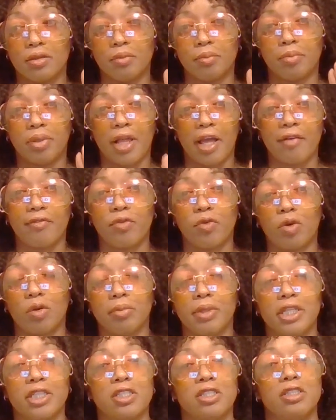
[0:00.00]
platform
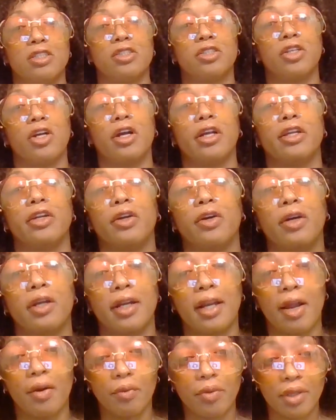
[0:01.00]
that she's starting on,
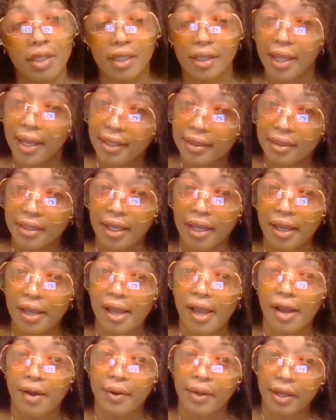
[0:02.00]
and I really like that.
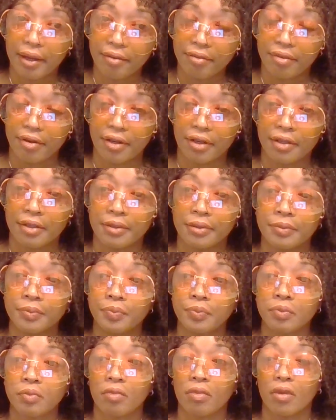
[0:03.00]
However,
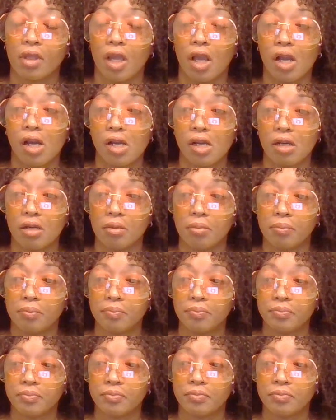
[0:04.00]
um,